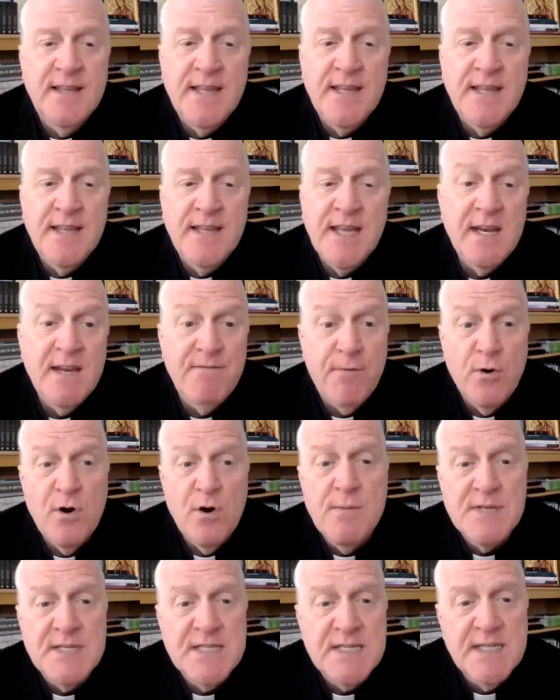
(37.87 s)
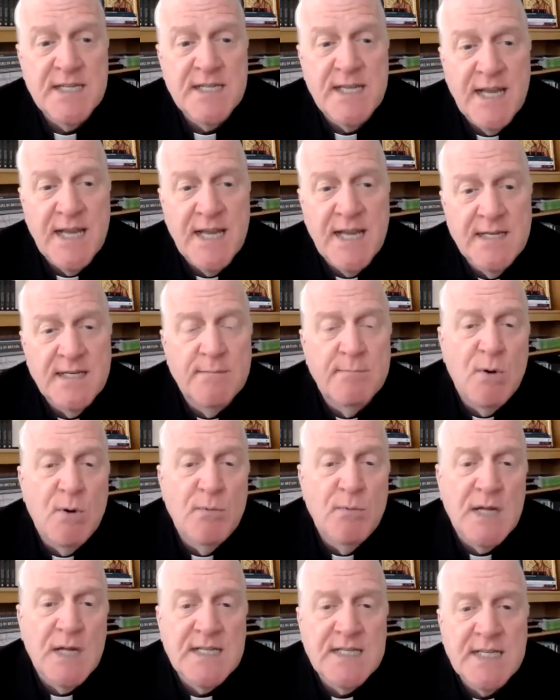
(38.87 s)
The ND Forum is intended to
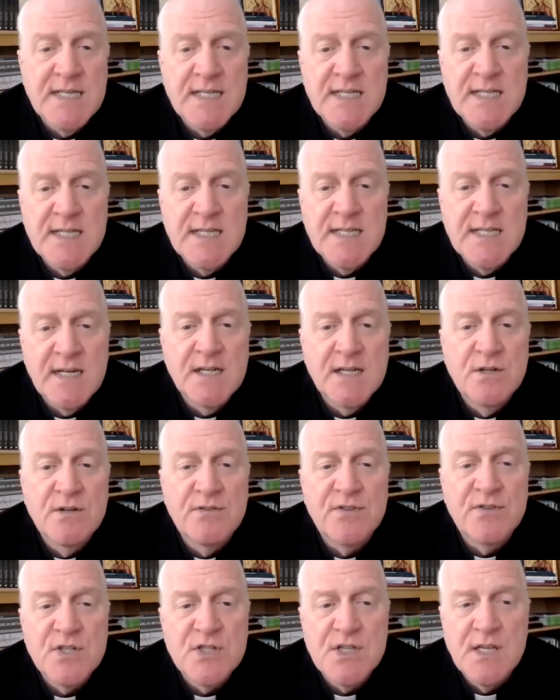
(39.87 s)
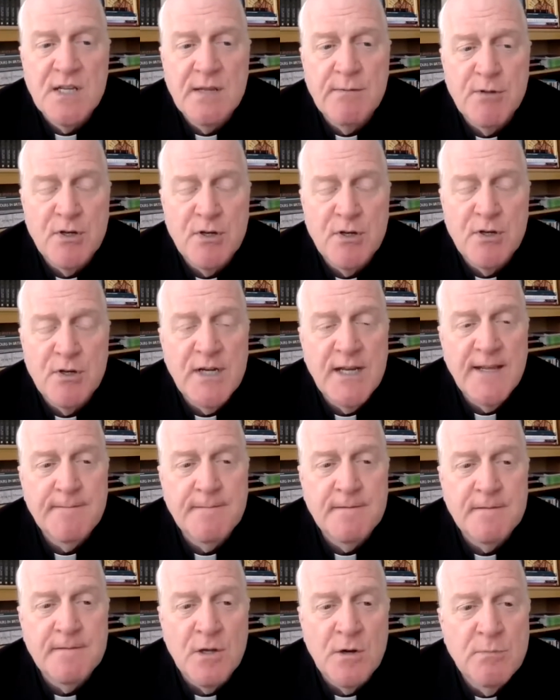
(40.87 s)
mobilize the entire university
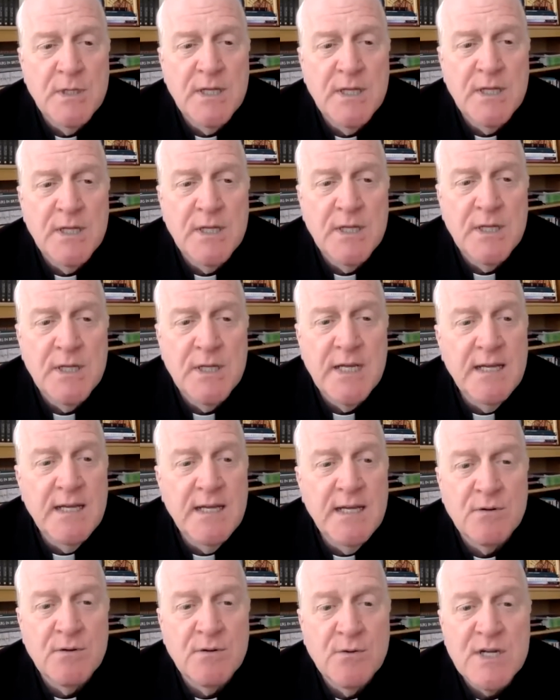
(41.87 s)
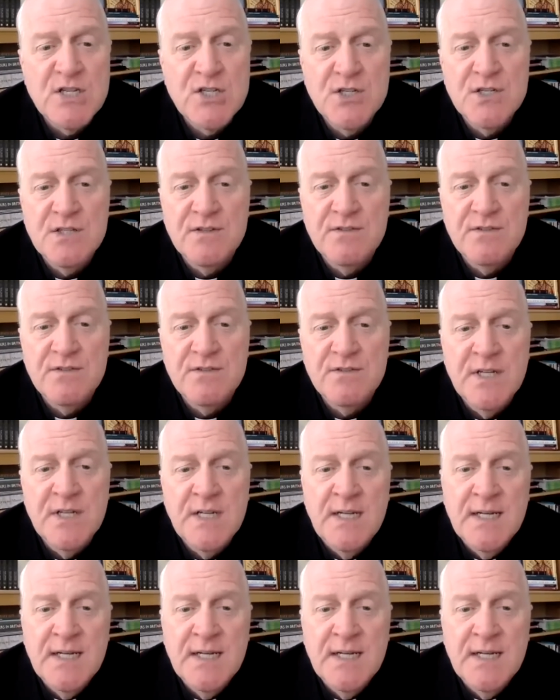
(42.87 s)
community globally around questions of